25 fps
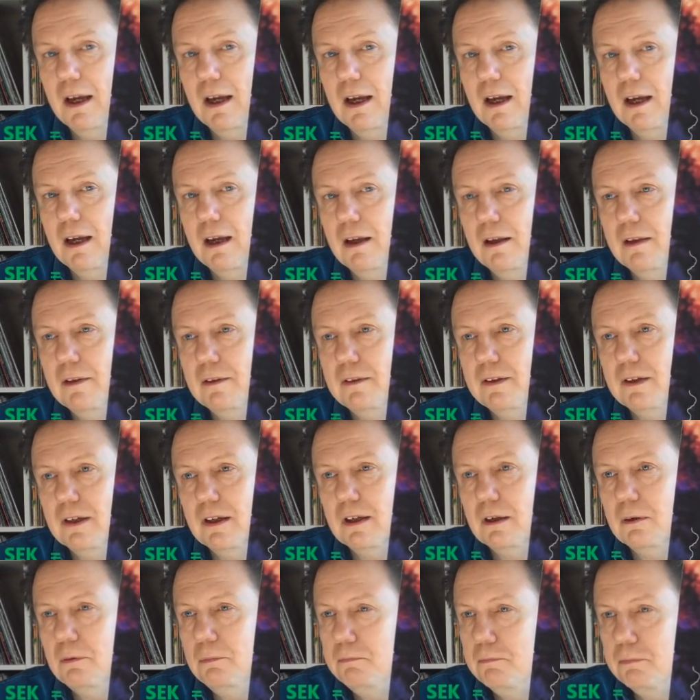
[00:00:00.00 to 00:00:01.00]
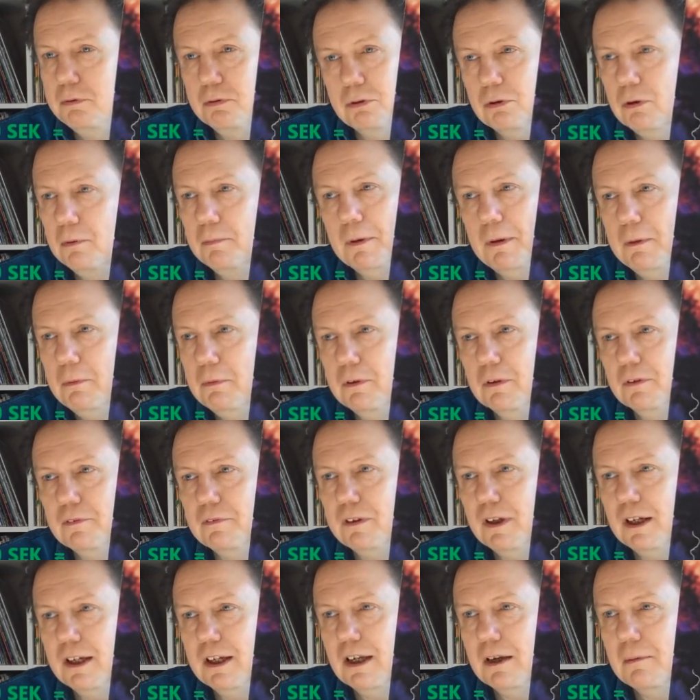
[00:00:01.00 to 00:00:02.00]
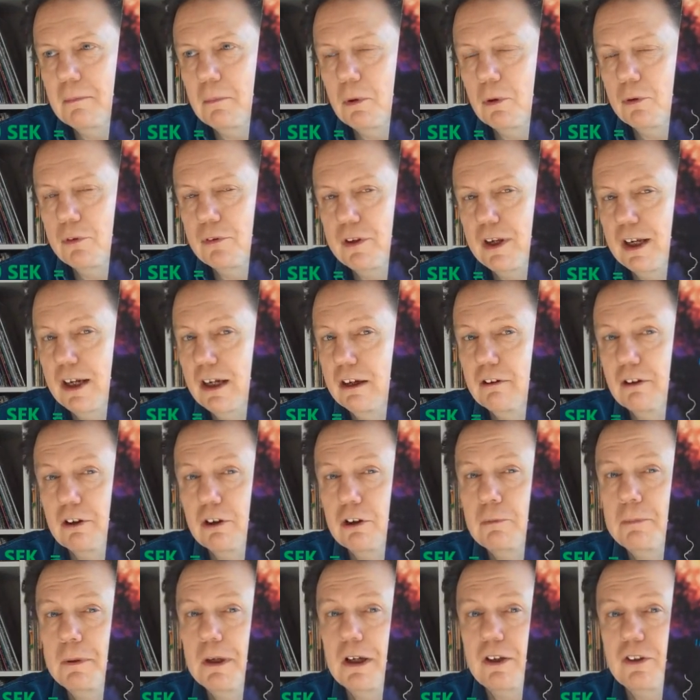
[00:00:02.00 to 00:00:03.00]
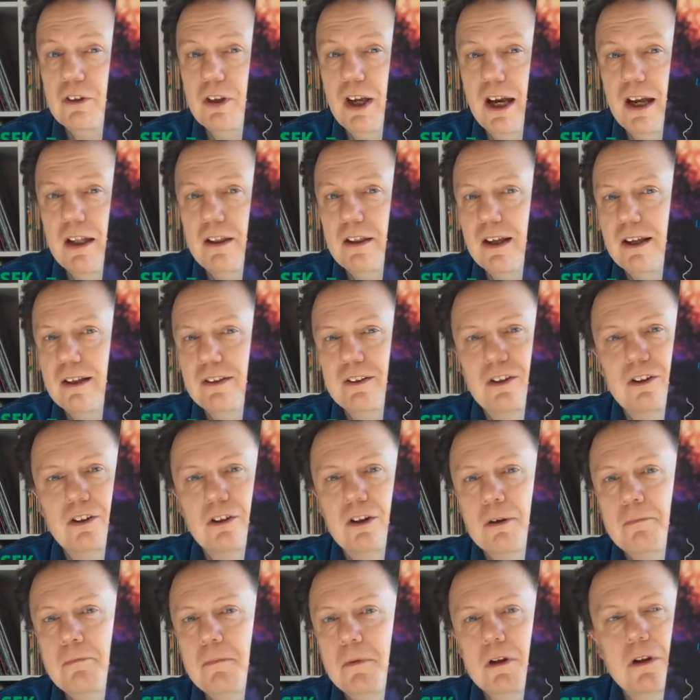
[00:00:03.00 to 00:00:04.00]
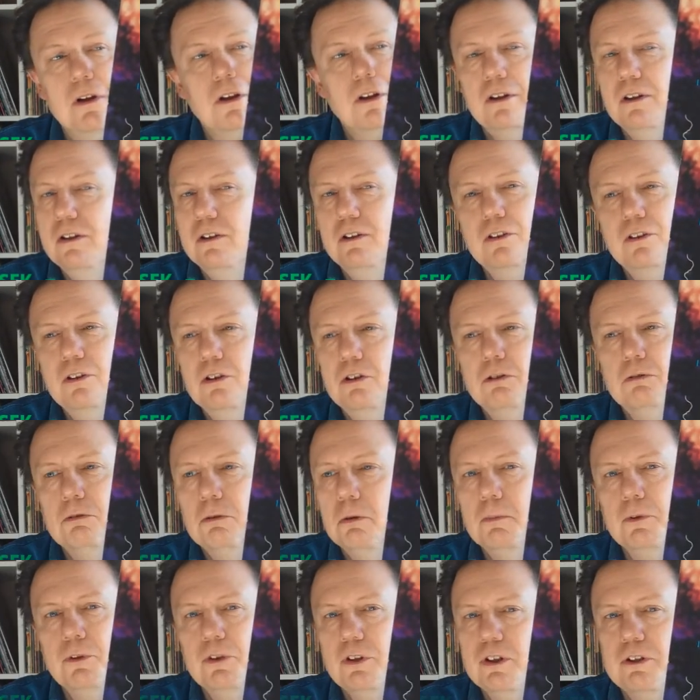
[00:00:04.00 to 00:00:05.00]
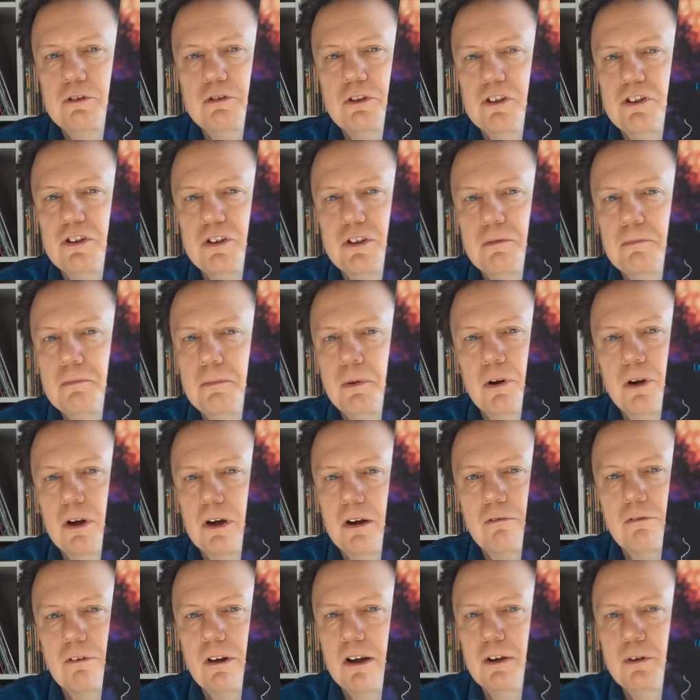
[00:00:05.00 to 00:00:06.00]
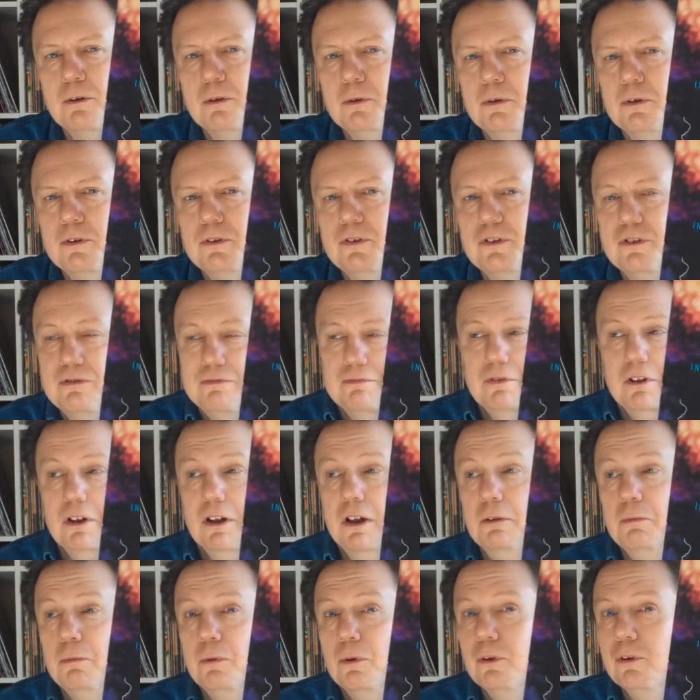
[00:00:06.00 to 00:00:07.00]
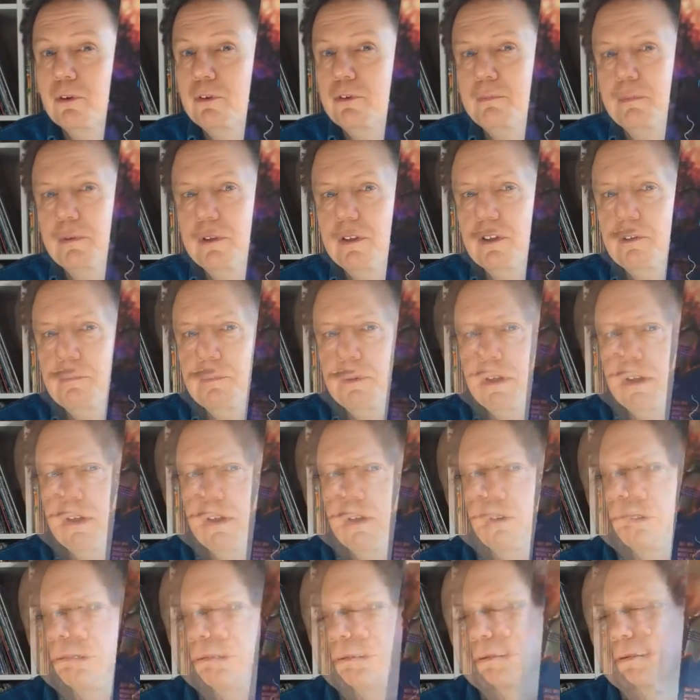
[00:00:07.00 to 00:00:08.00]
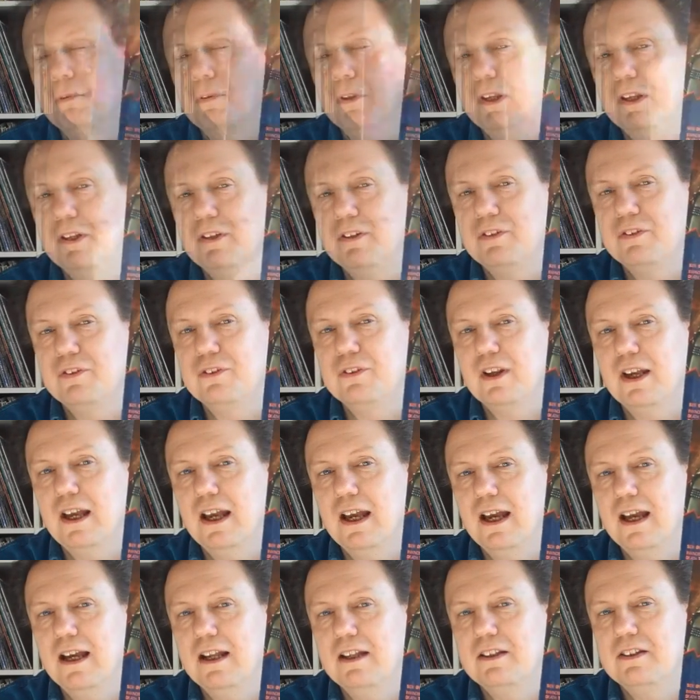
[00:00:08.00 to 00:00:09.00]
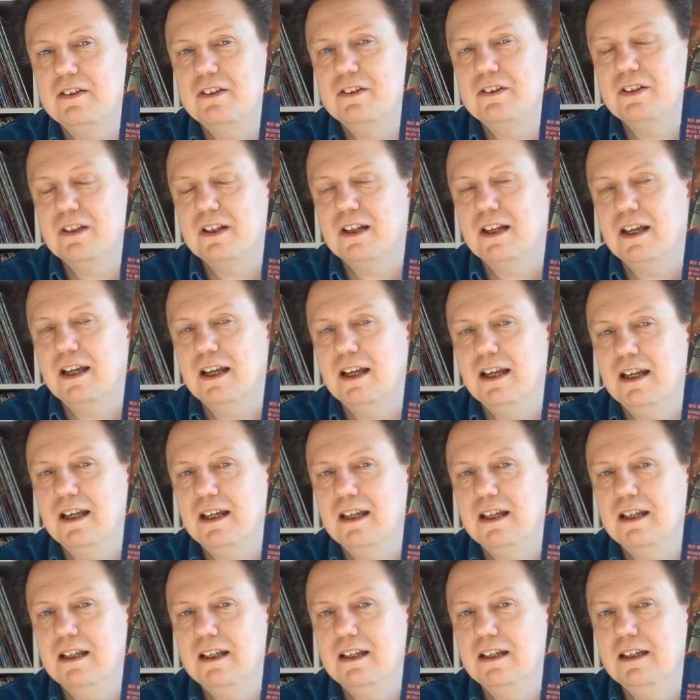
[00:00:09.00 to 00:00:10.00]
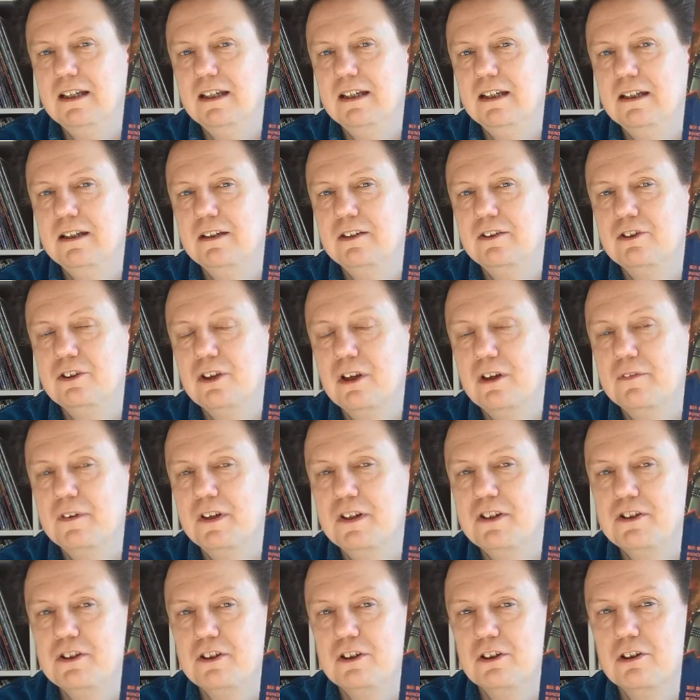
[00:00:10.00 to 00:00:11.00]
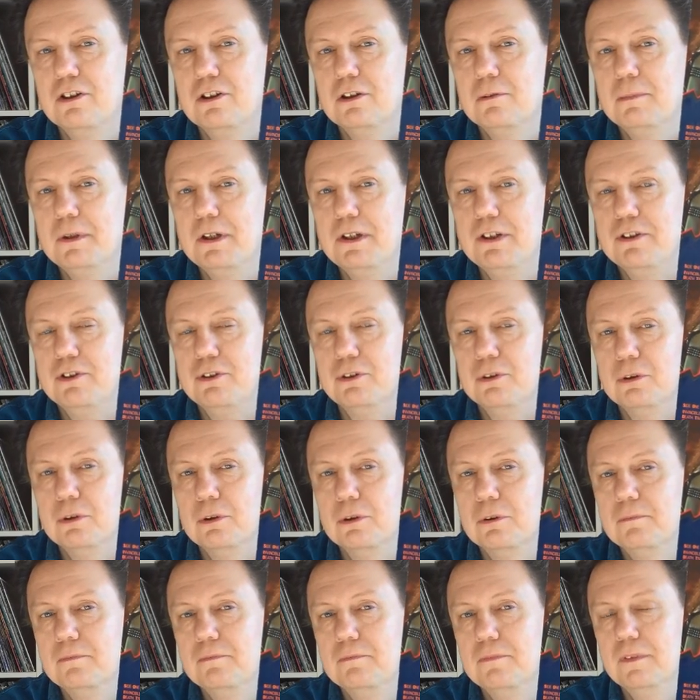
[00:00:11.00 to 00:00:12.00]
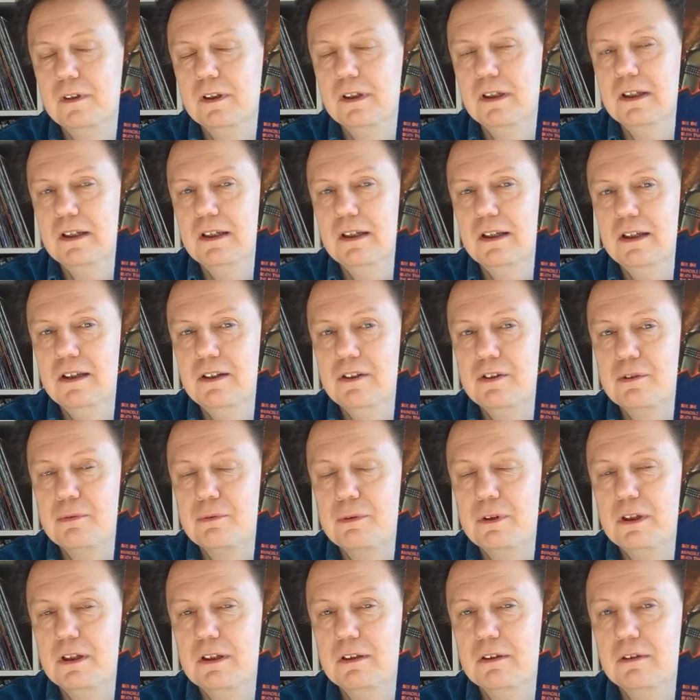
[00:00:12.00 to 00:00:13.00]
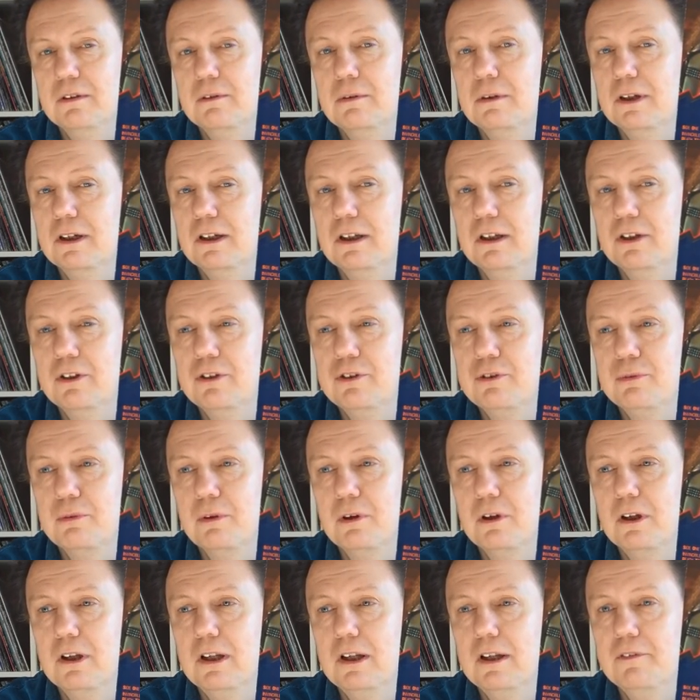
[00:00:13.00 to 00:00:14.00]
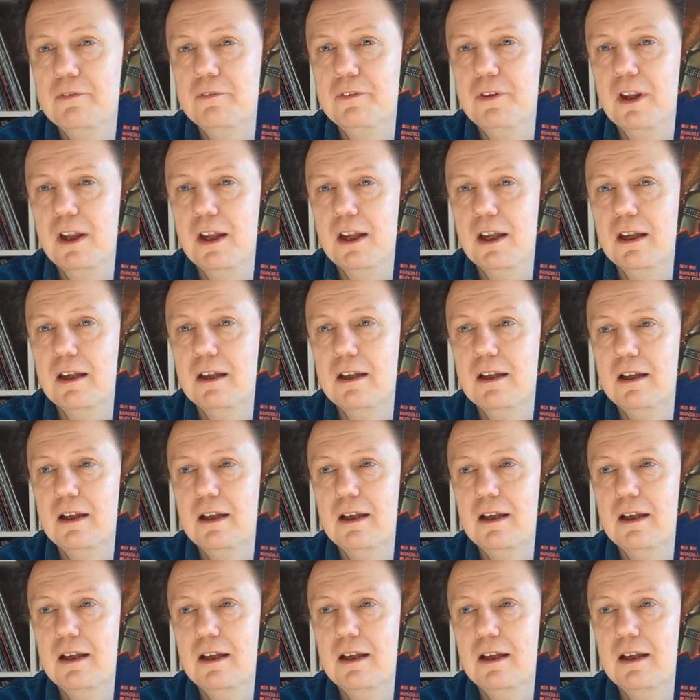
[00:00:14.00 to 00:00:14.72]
And I probably wouldn't have laid out more than 10 kroner, because at that time, no one was interested in buying records. I was, but nobody else. I would have bought this at a Salvation Army store in Sweden, quite close to where I lived there.